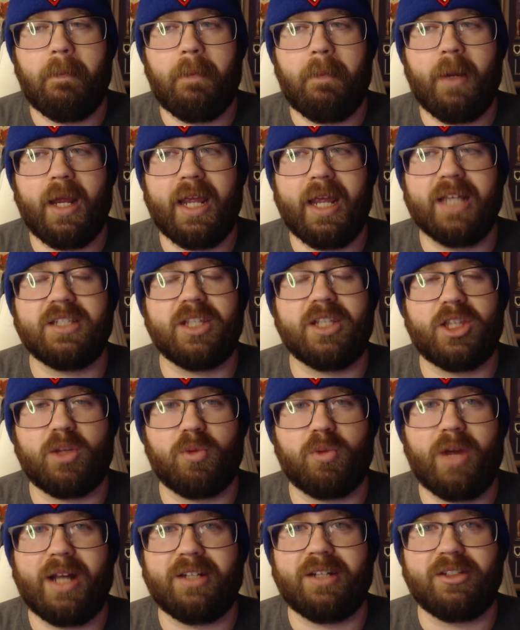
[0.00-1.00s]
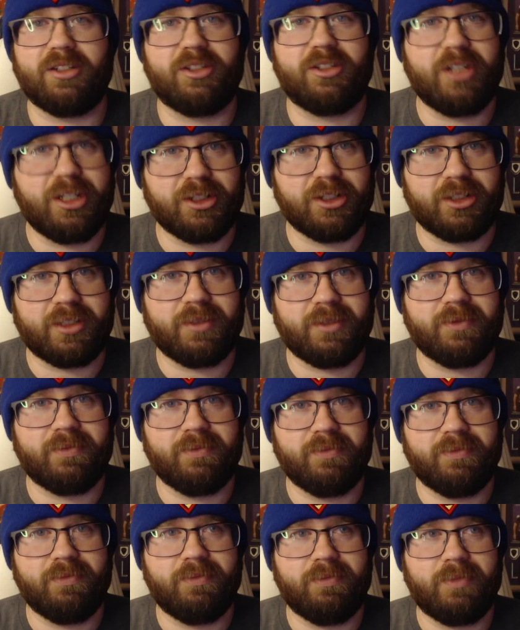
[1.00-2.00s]
But is it the right decision?
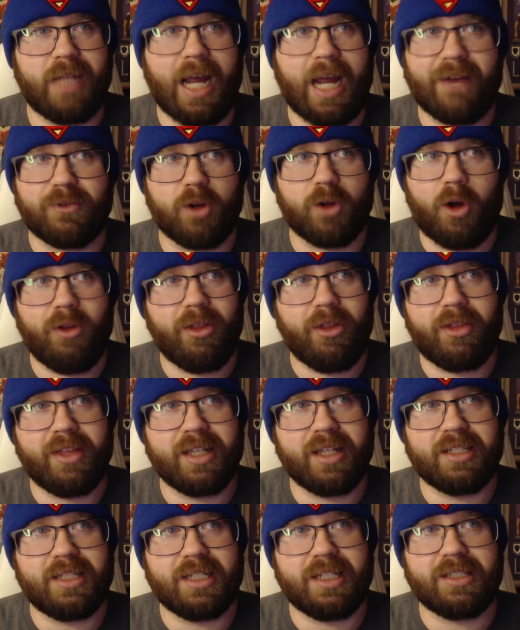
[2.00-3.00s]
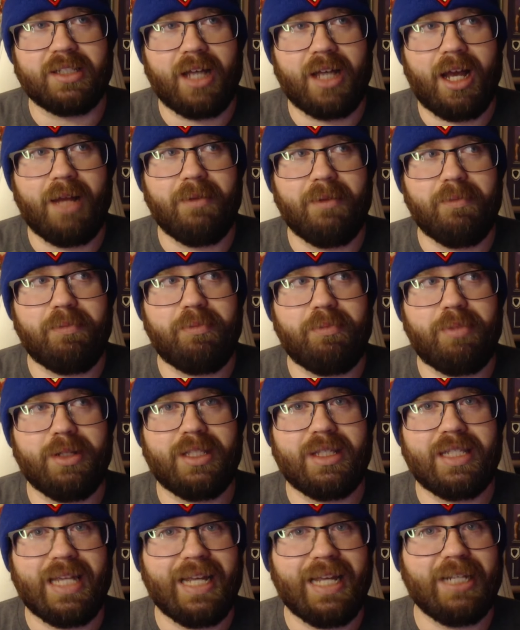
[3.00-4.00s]
After all the things he's done,
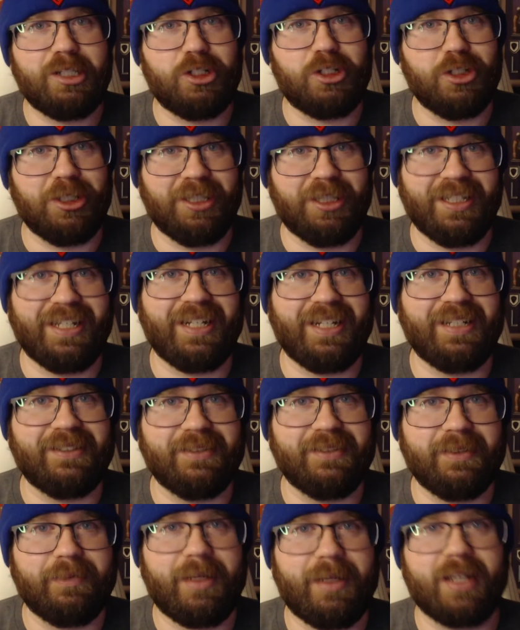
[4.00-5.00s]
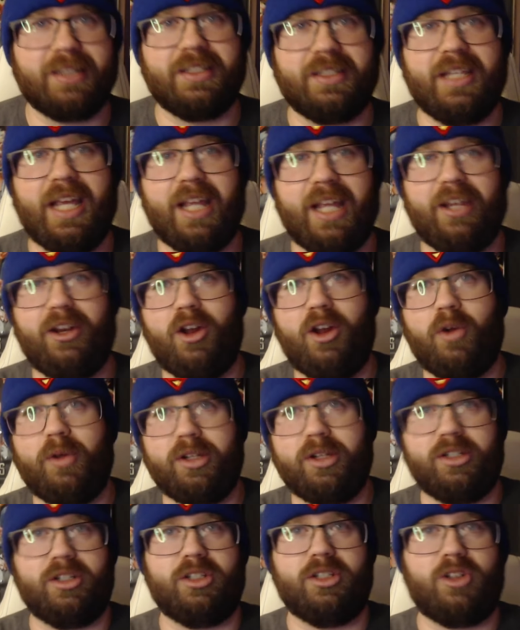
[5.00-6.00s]
potentially. I'm not saying, you know, we
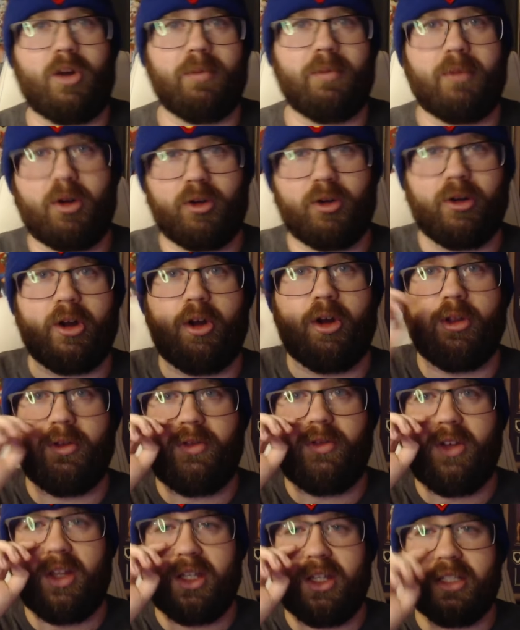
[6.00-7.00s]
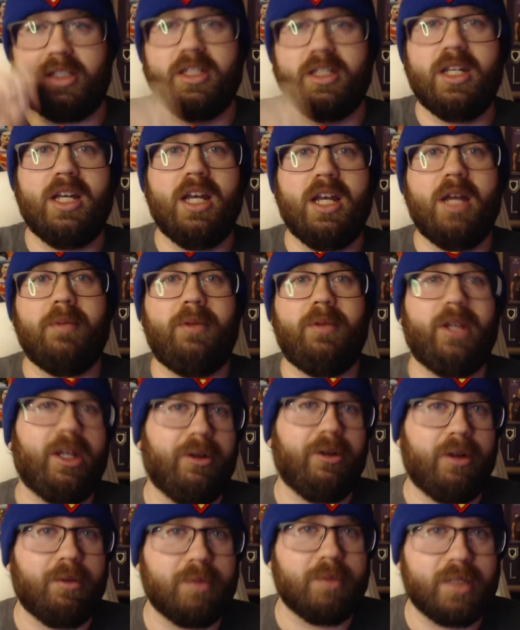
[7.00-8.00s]
should just start murdering all the villains, but you
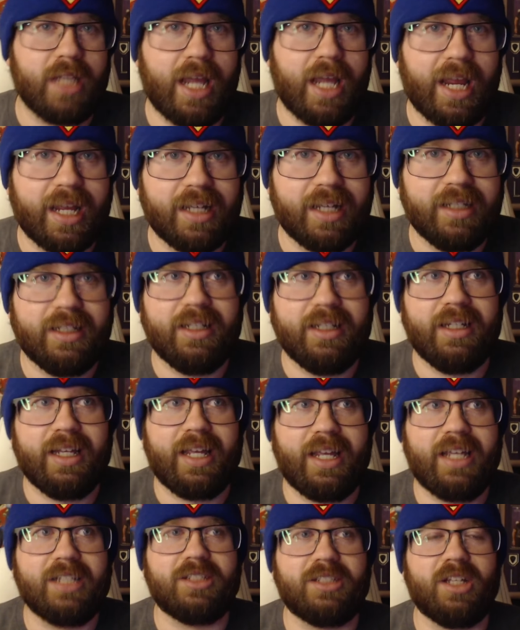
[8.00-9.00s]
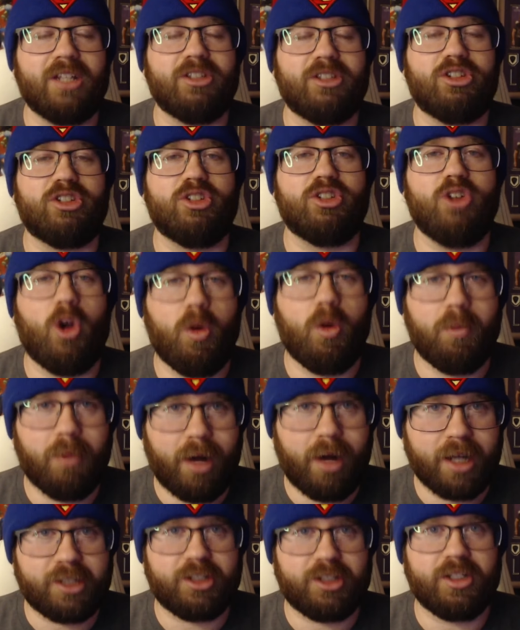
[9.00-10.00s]
get what I'm saying. He's done so
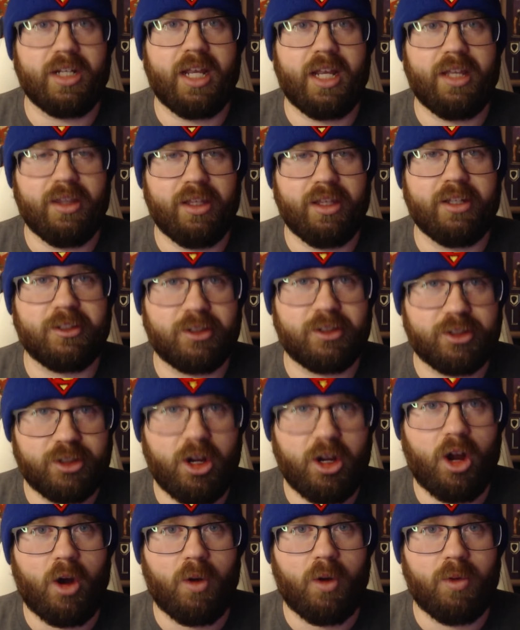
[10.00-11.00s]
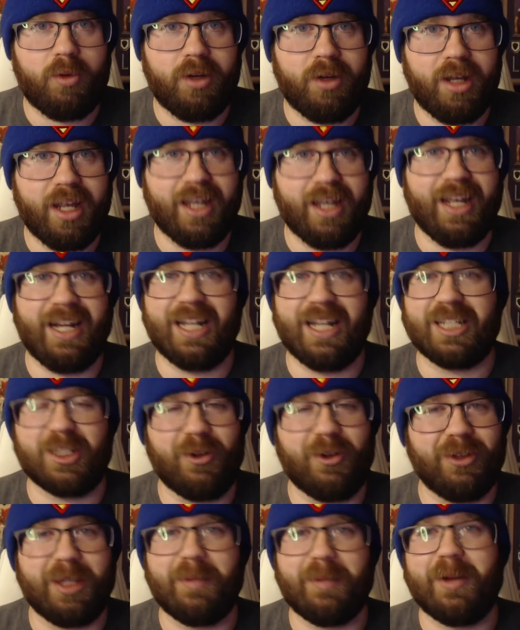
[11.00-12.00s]
much in this show.
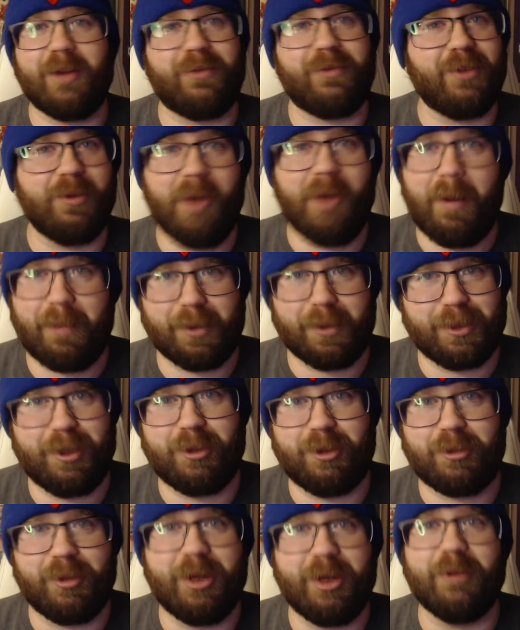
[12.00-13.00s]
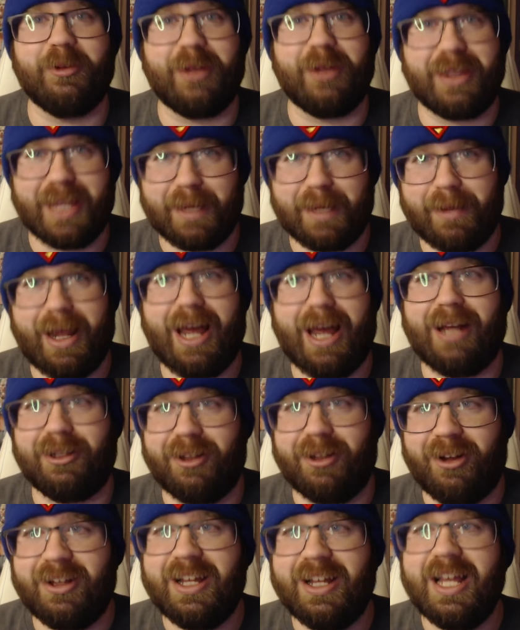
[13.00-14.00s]
It's only been a few episodes when you really think about how
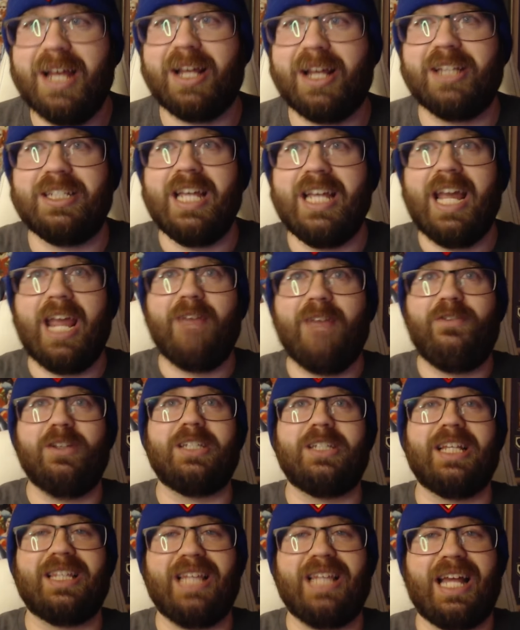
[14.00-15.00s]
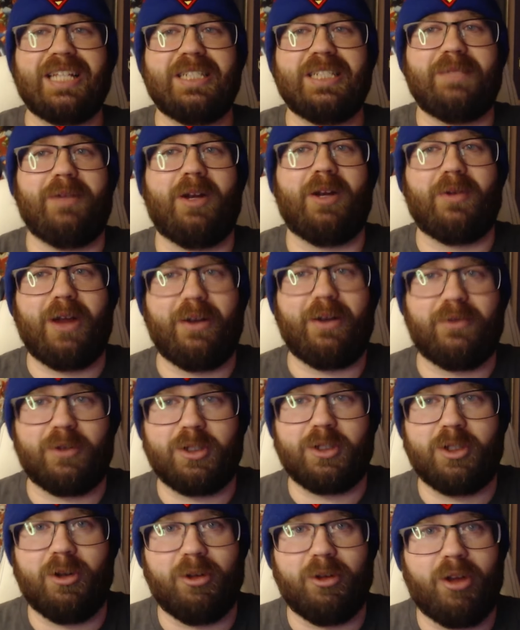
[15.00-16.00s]
long. Because it feels like Lex has been around for
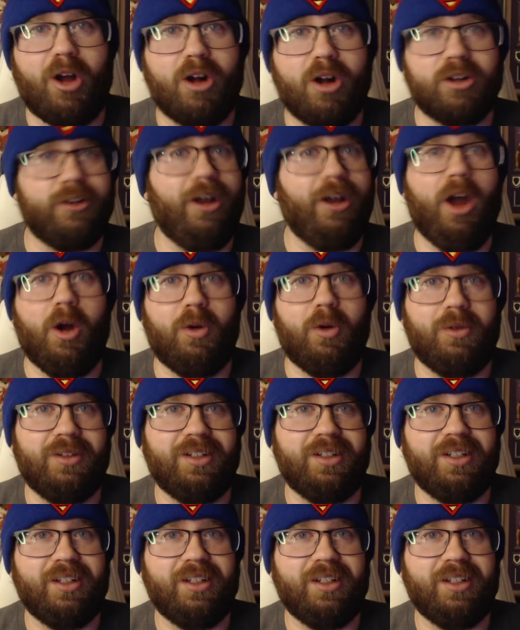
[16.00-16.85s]
so long. No.